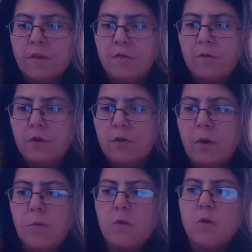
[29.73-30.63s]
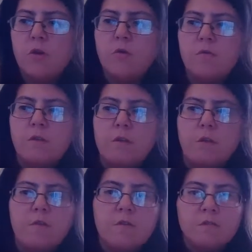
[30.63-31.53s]
Virgo, I'm going to use the
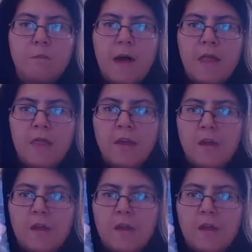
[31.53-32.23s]
Lover's Path